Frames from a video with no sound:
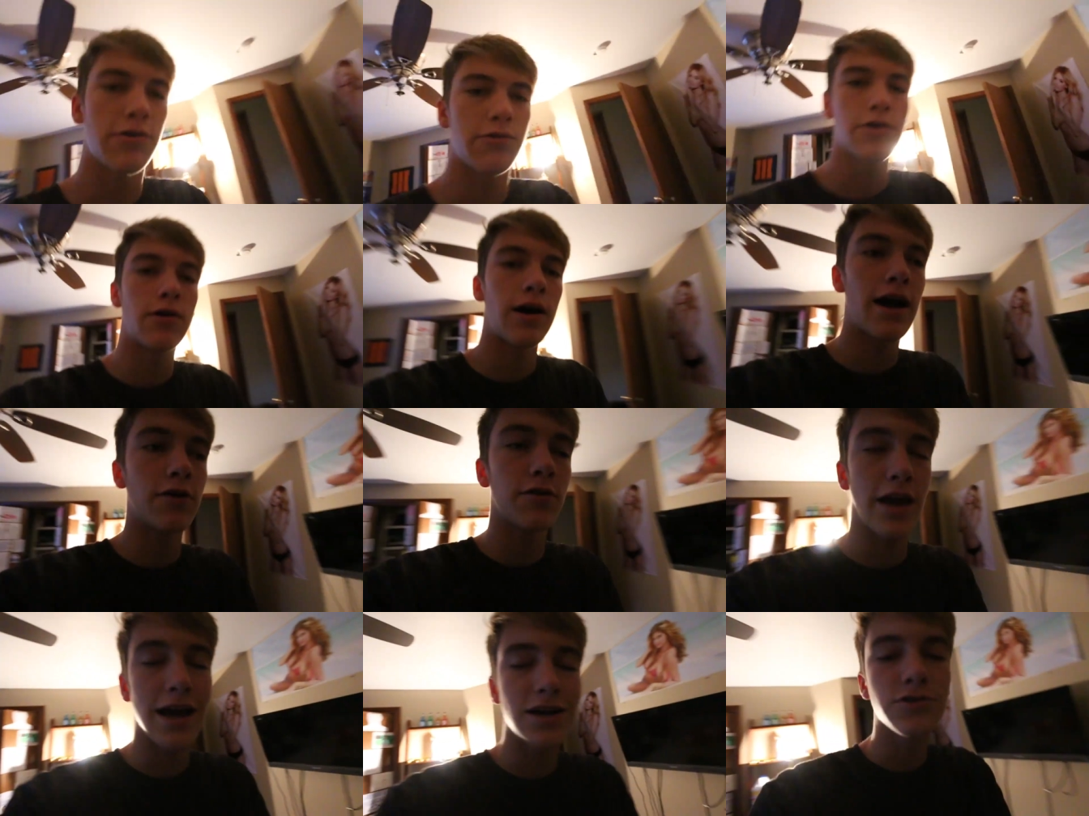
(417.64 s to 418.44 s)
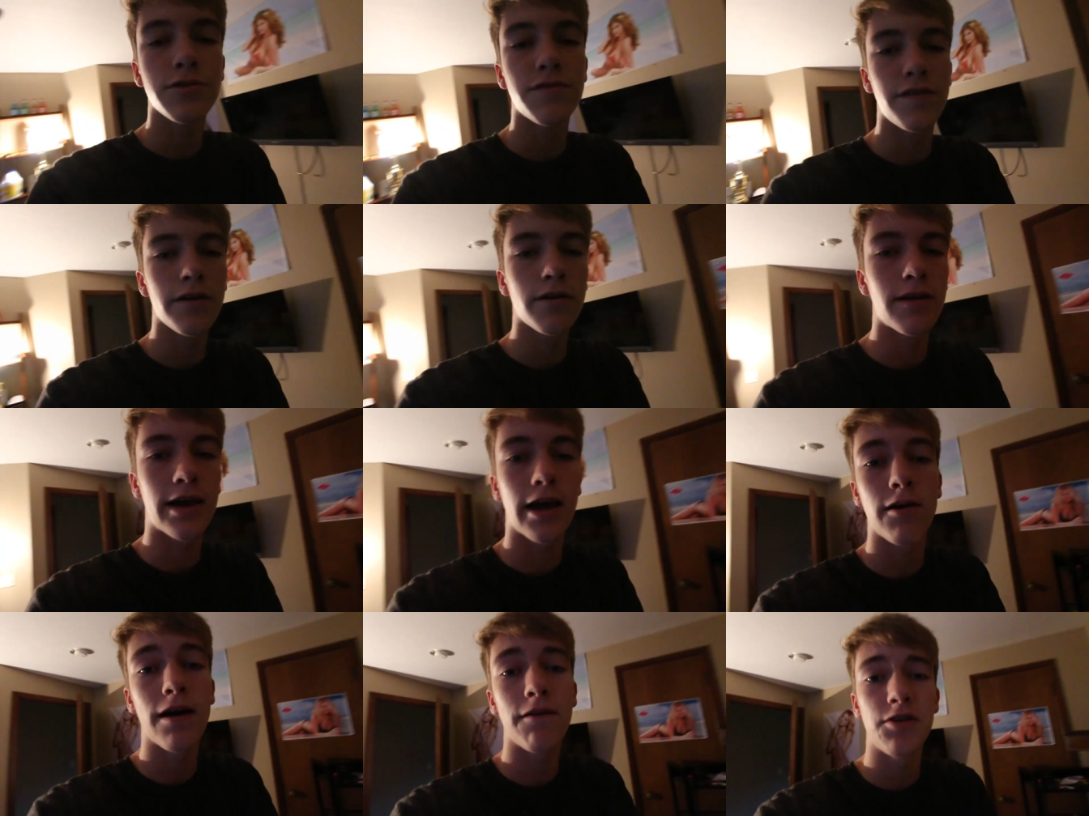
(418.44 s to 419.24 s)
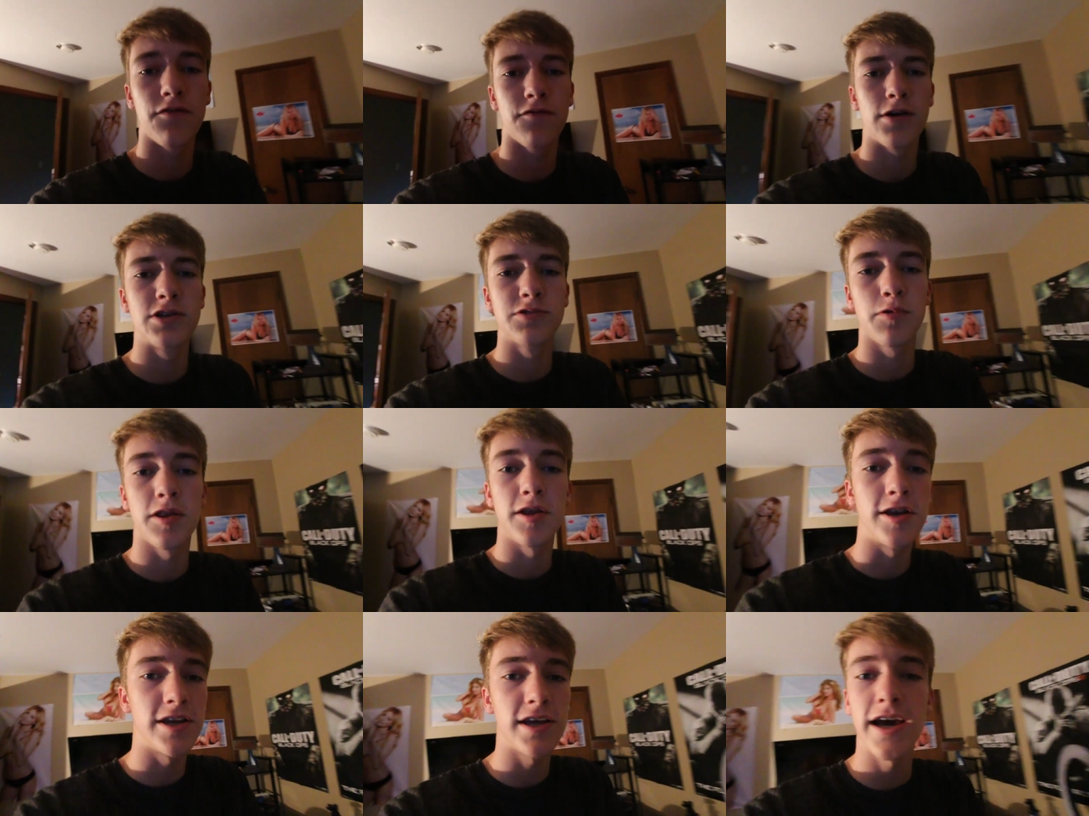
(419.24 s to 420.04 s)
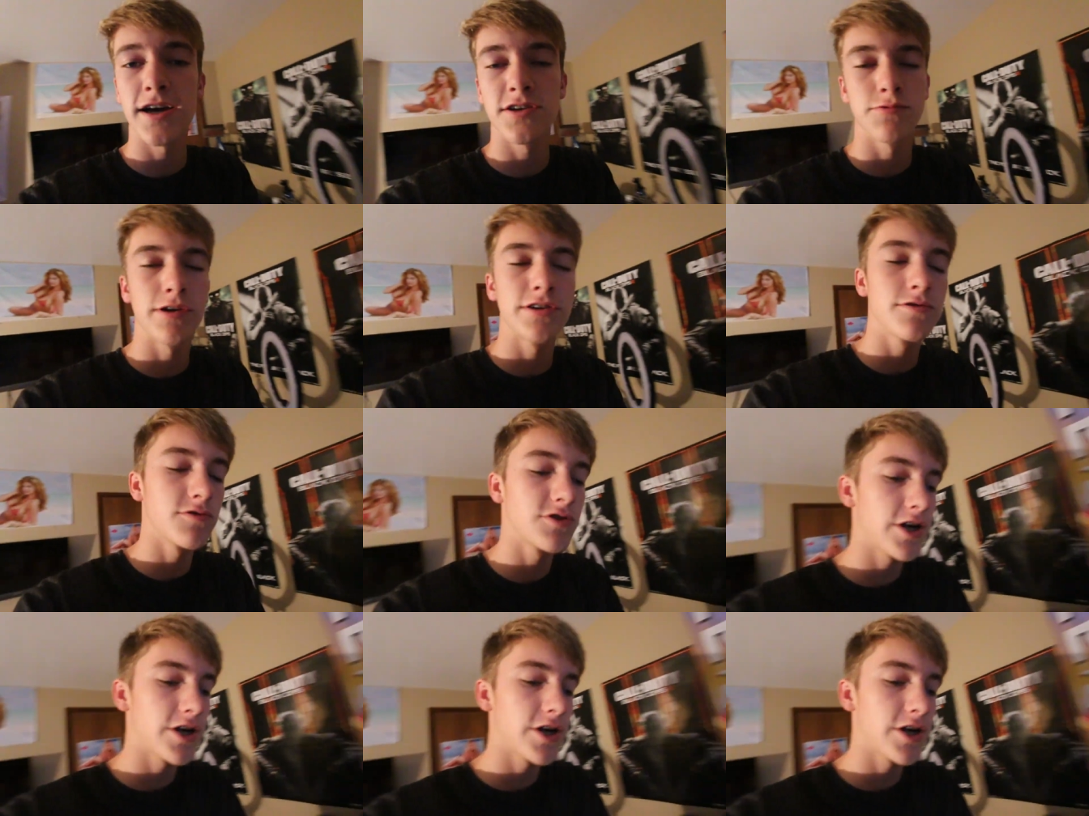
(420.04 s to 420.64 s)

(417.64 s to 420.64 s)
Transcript: don't know how they actually feel. Like I don't have any friends with a DX racer